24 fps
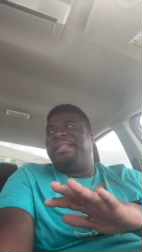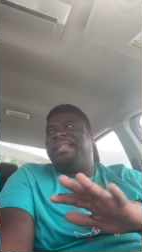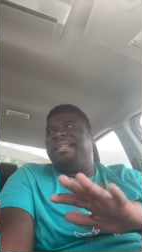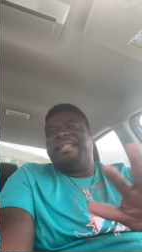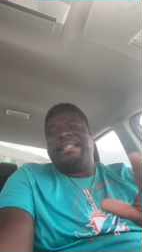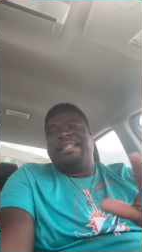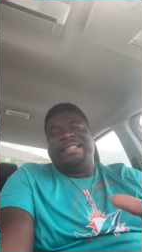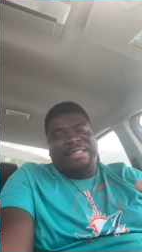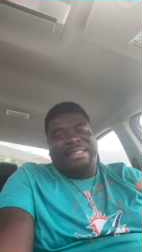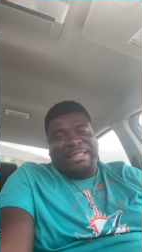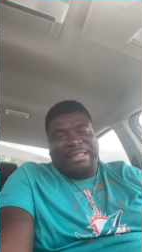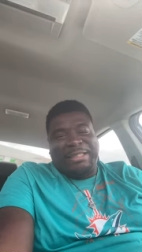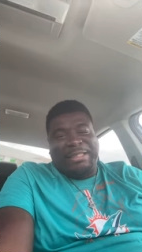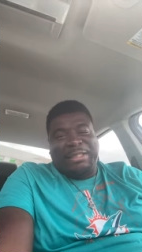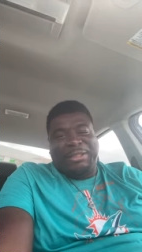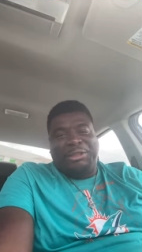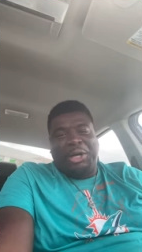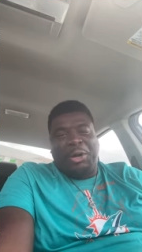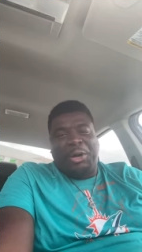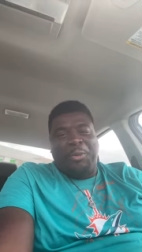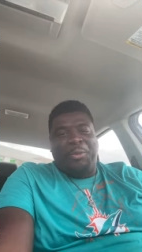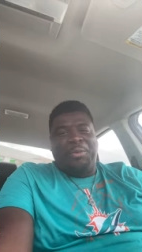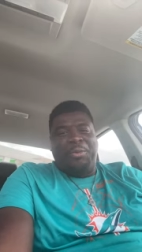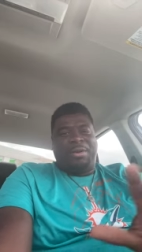this is a
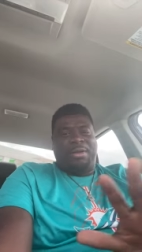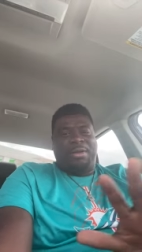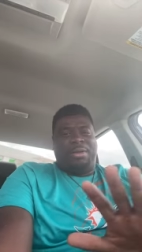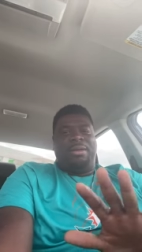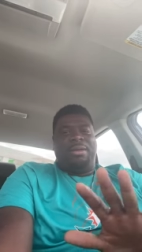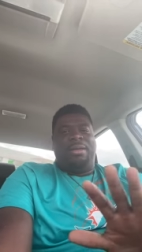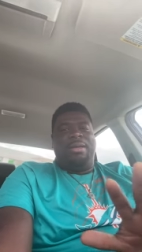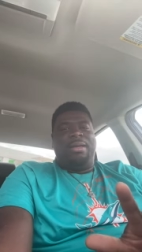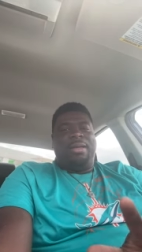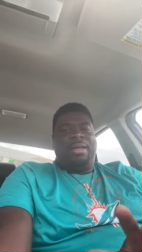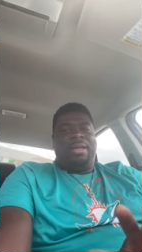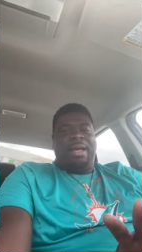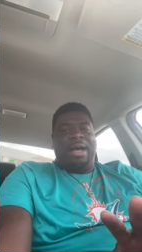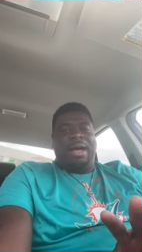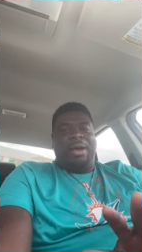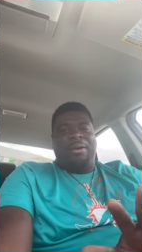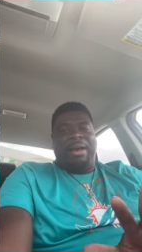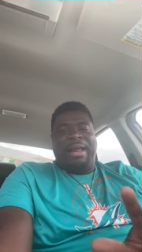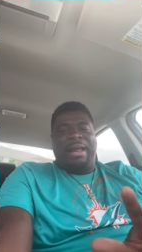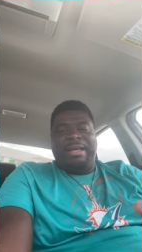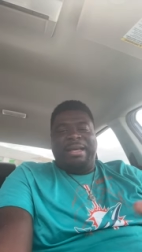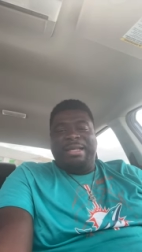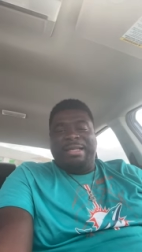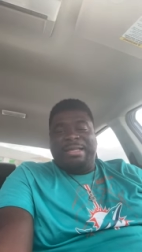joke. All
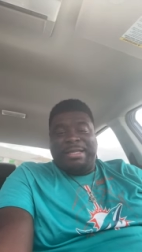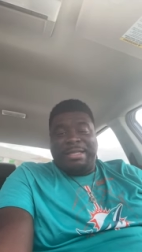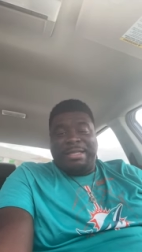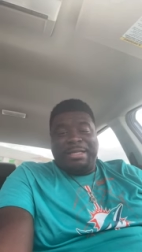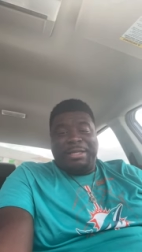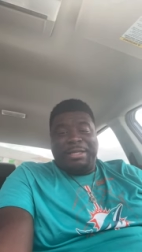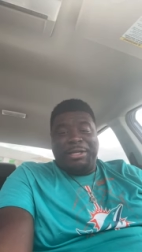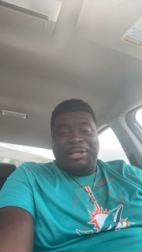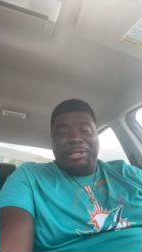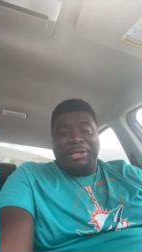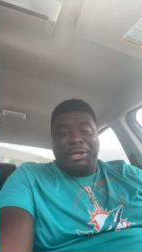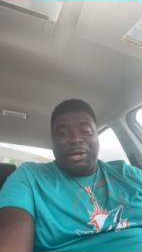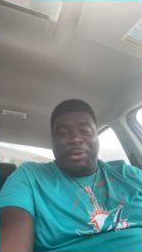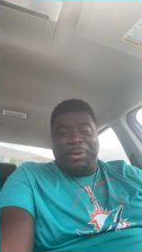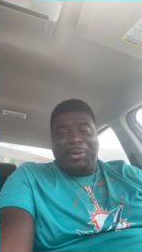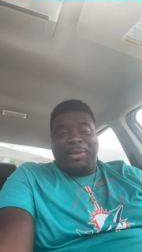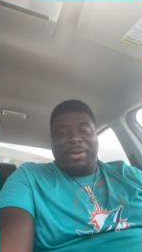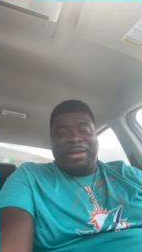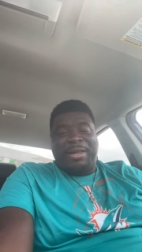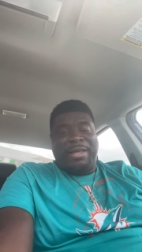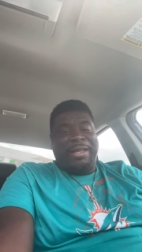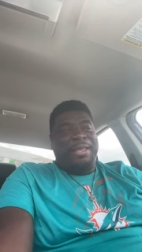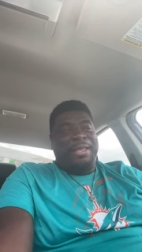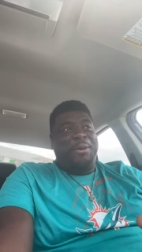right, this is a joke.
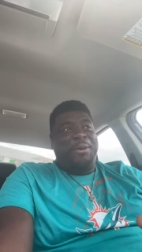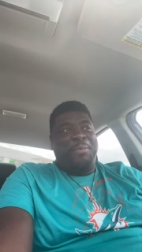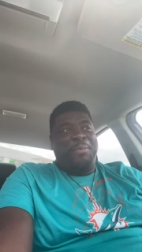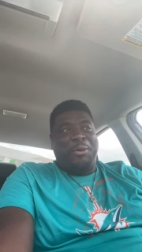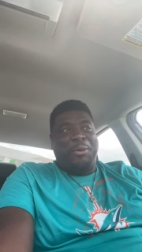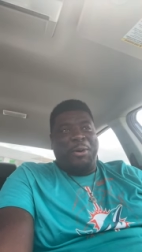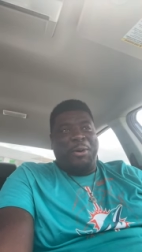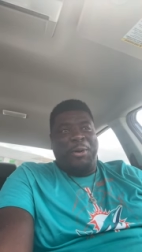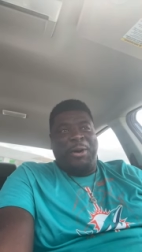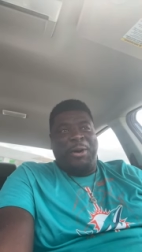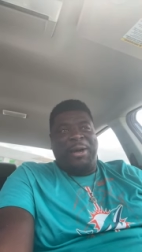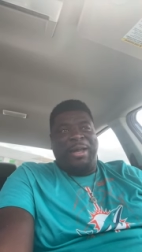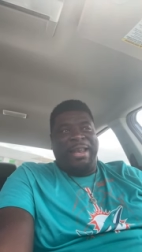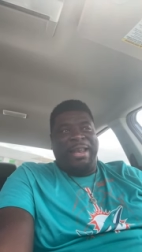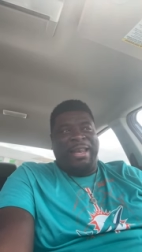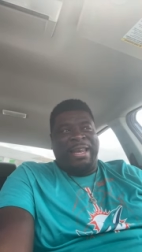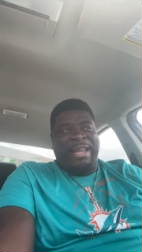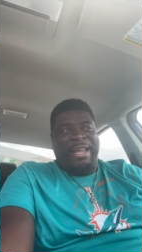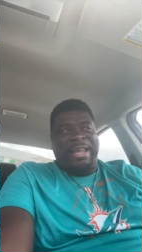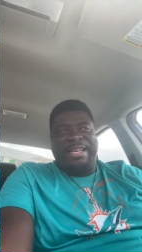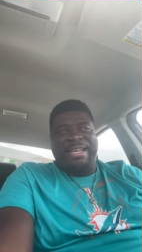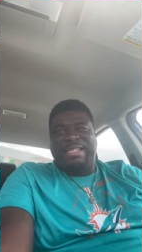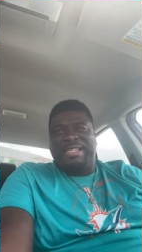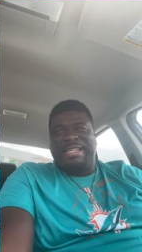Your boy
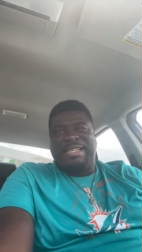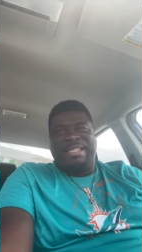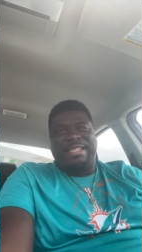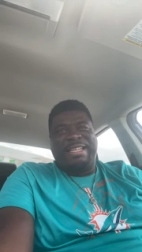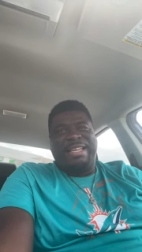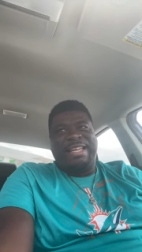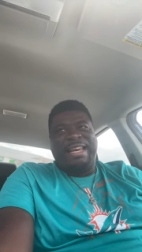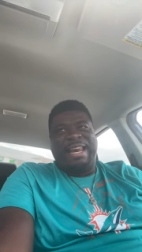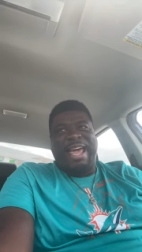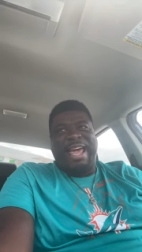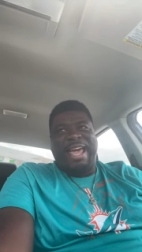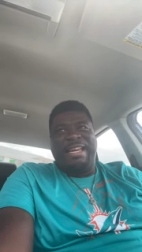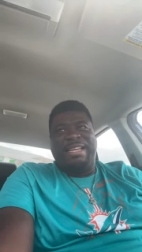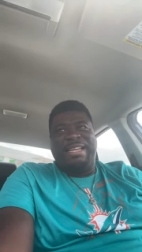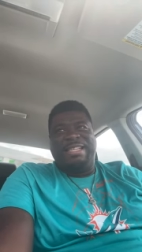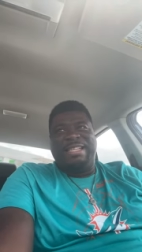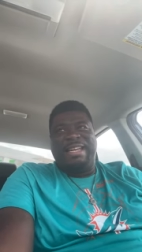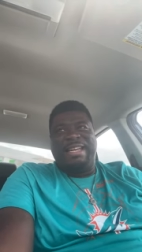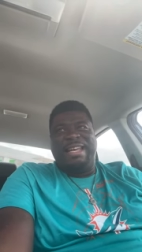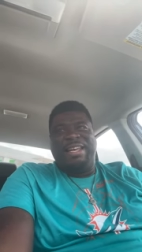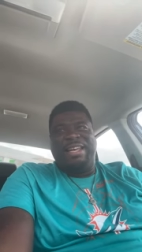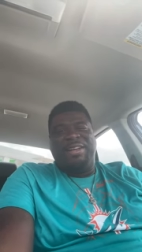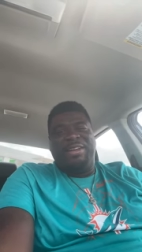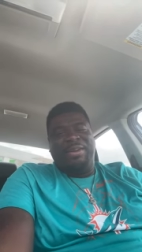didn't just get out of
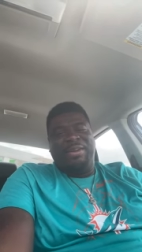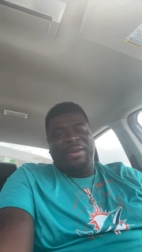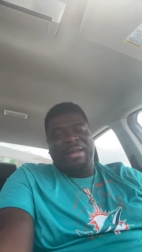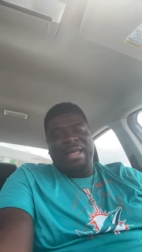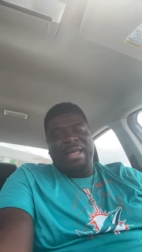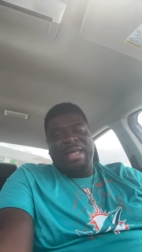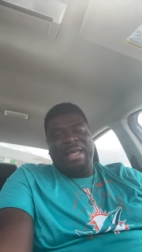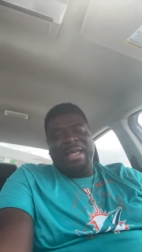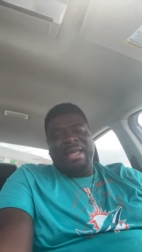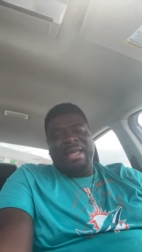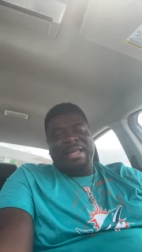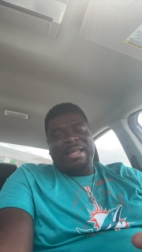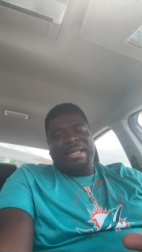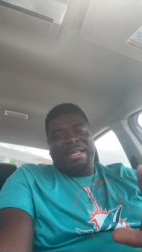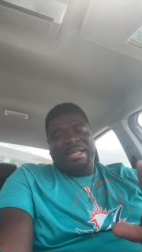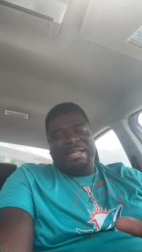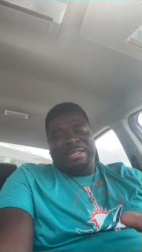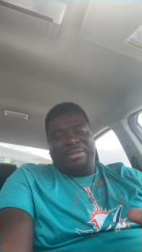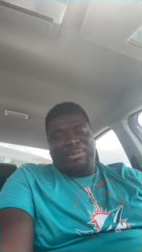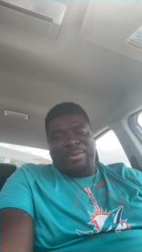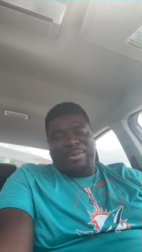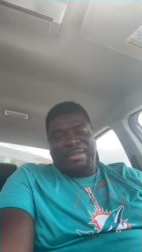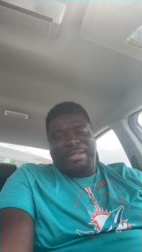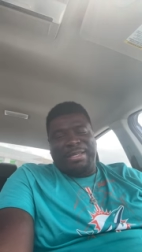jail.
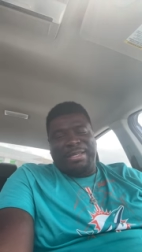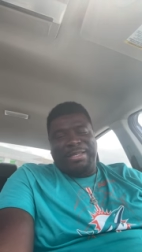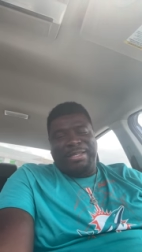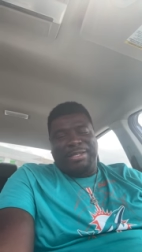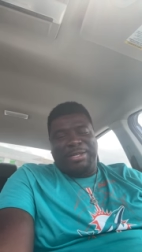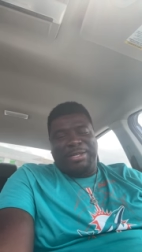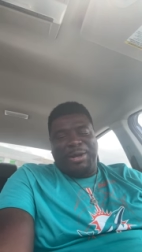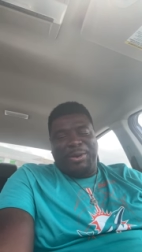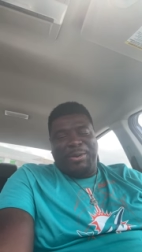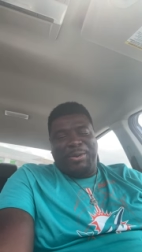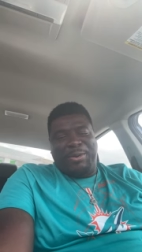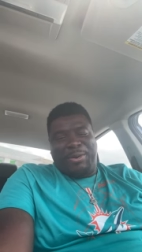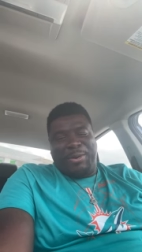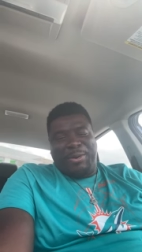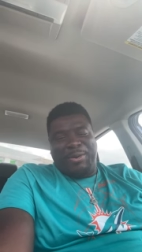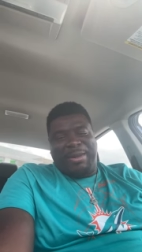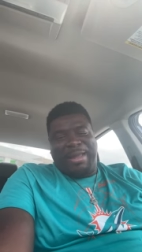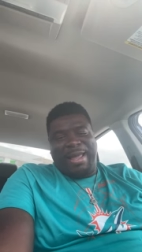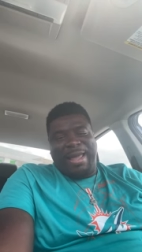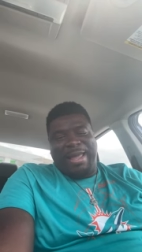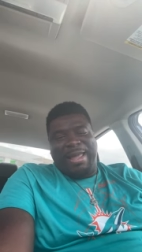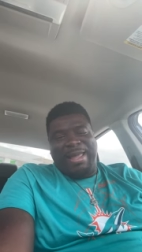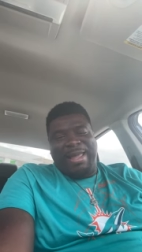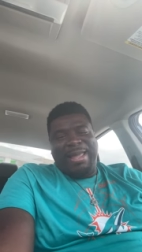This was a joke,
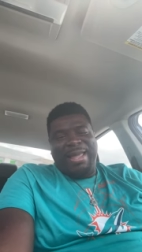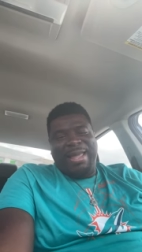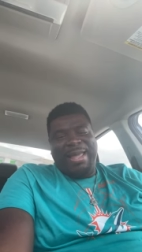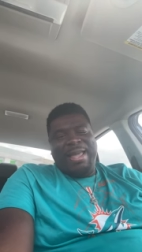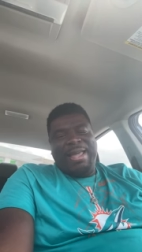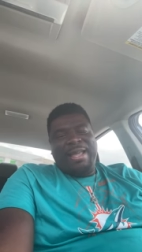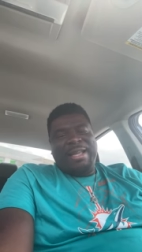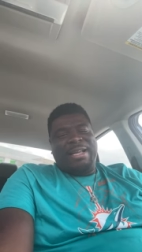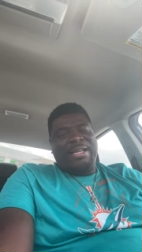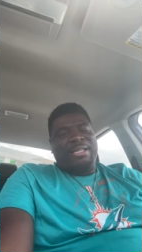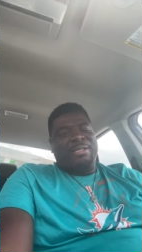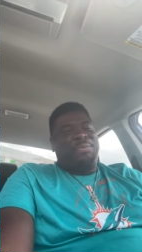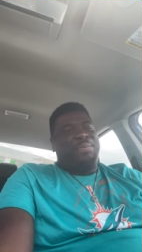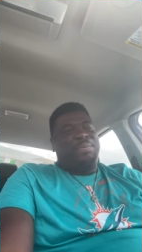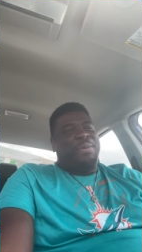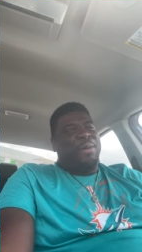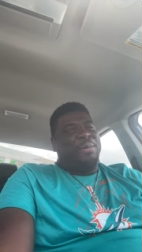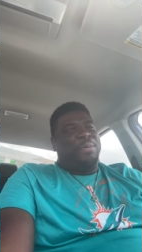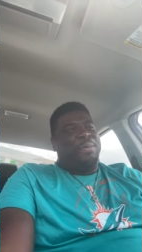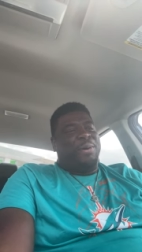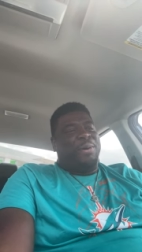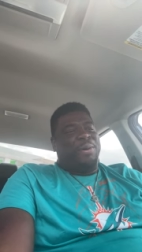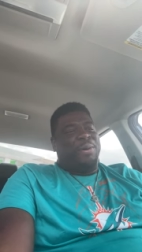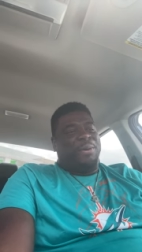okay? Because
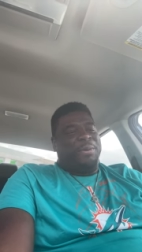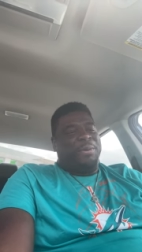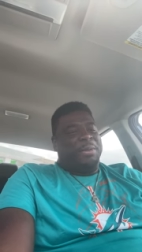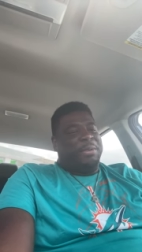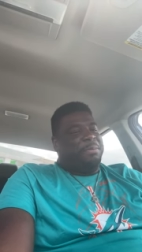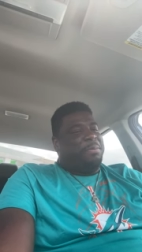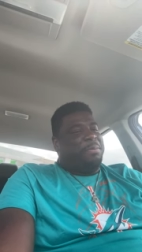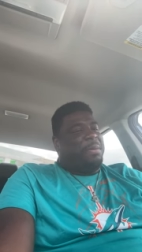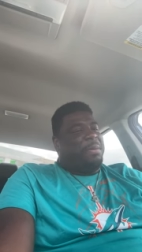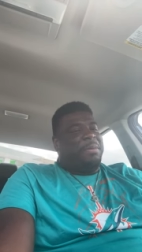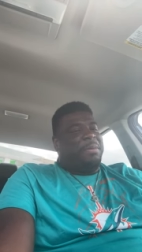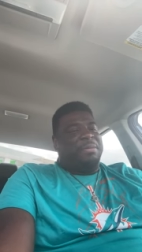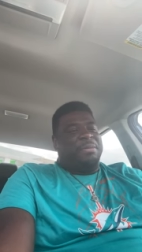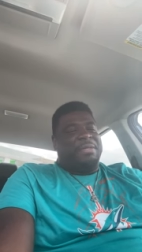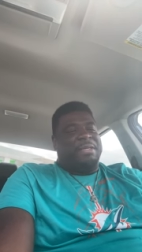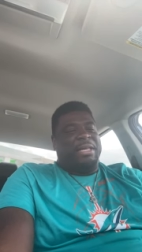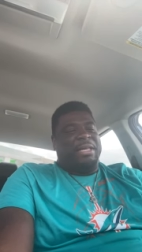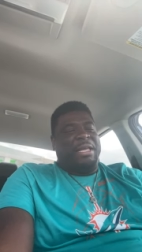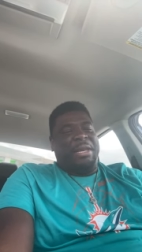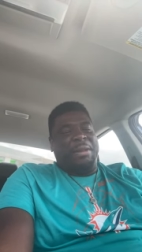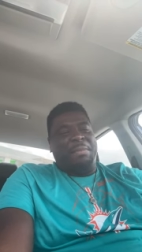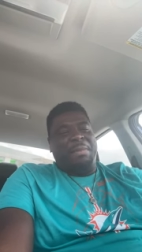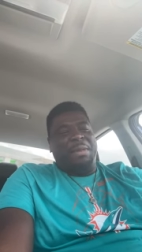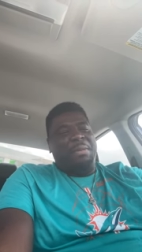people were
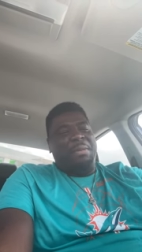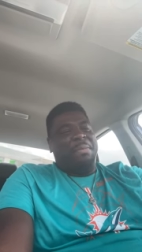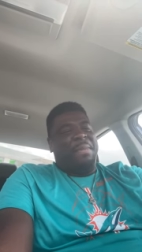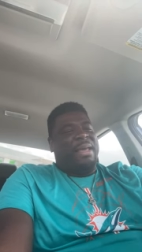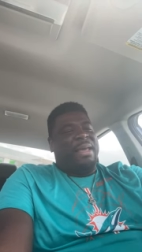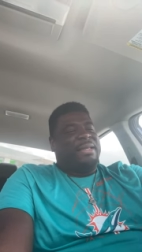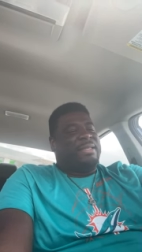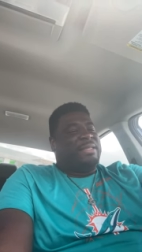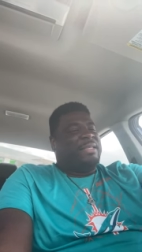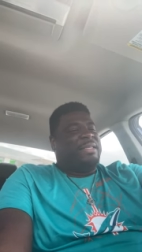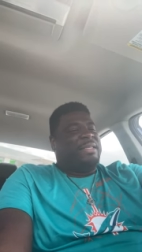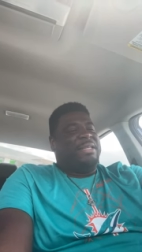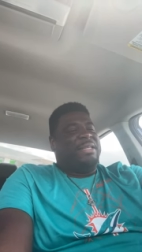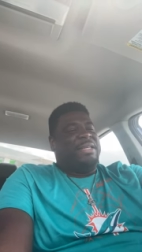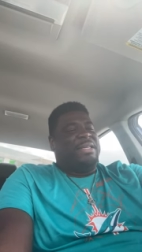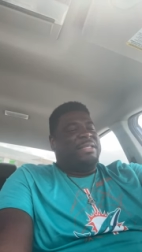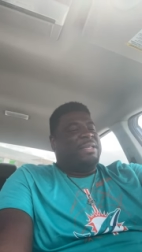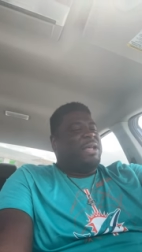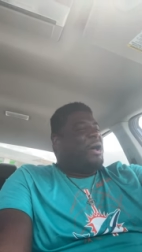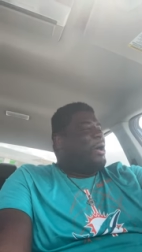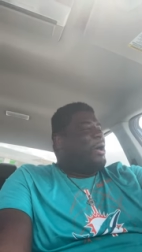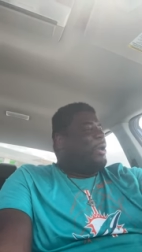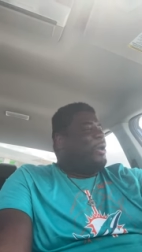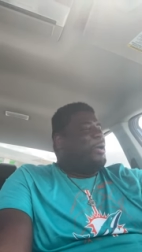sending me messages
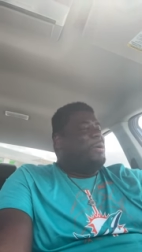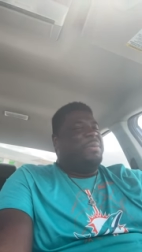all